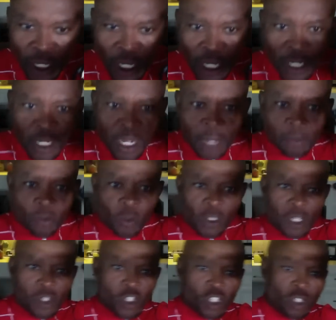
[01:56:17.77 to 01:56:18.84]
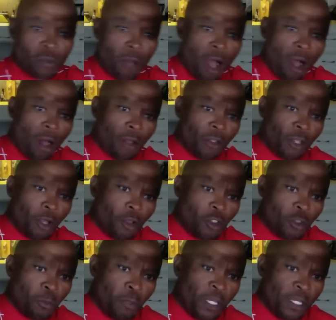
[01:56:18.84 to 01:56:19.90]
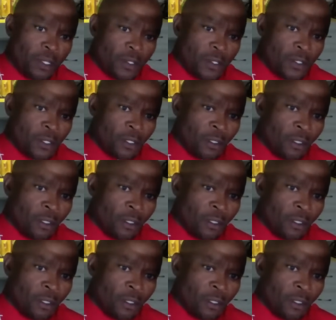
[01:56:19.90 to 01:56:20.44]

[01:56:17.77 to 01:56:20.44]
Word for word: it comes with a small nose piece.